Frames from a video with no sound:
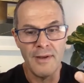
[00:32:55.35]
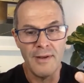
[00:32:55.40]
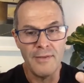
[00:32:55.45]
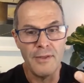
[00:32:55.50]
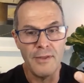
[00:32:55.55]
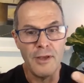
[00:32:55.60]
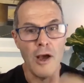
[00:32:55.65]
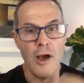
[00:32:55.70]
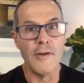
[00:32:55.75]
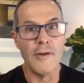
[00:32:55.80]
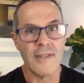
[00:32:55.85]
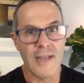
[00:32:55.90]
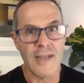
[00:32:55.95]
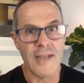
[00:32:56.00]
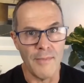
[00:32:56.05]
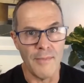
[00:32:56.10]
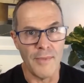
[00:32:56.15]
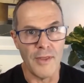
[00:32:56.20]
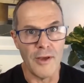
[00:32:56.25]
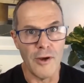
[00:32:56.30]
owners come to
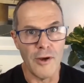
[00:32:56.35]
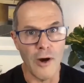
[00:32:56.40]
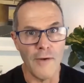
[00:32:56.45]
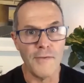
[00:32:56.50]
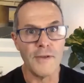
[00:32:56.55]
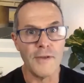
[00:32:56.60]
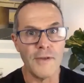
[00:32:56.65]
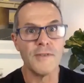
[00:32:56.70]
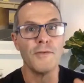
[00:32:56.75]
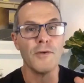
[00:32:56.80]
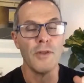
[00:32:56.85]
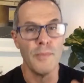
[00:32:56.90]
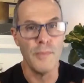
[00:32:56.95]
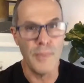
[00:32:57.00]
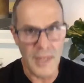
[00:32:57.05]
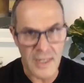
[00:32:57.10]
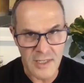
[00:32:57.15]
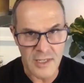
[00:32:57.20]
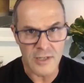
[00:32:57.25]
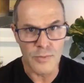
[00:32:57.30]
the office for the
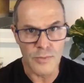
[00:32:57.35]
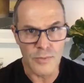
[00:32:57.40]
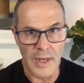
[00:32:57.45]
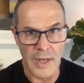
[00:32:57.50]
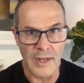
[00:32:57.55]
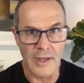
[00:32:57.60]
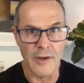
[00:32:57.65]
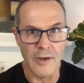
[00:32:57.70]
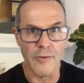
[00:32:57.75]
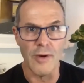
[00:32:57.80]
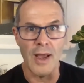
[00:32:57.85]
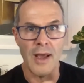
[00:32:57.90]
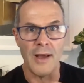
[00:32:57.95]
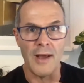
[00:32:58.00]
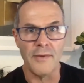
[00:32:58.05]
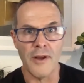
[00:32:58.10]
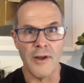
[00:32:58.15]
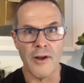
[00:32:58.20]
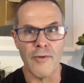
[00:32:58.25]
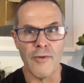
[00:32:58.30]
business meeting
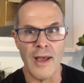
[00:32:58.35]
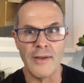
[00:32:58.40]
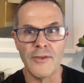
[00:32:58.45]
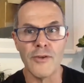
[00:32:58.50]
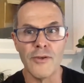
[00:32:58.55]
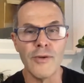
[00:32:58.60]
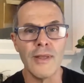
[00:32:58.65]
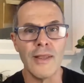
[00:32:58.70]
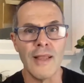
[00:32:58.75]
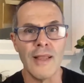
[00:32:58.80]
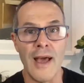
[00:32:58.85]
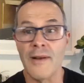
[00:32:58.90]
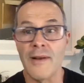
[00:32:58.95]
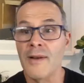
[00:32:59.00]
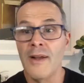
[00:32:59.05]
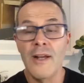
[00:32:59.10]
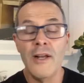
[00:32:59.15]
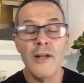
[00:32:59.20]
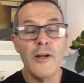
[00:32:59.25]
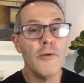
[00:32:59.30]
around doing that.
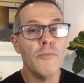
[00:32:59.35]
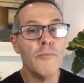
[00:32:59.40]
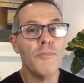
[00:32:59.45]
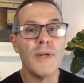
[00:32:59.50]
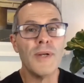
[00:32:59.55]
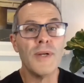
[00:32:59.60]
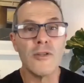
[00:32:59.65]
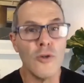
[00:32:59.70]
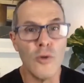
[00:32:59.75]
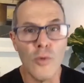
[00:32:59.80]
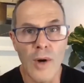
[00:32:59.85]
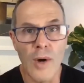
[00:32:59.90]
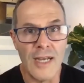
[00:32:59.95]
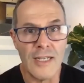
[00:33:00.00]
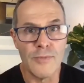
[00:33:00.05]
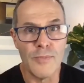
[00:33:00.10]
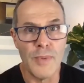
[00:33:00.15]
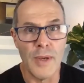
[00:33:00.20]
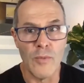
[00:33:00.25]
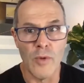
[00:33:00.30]
But it's always
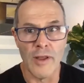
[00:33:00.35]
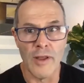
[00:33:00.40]
been one of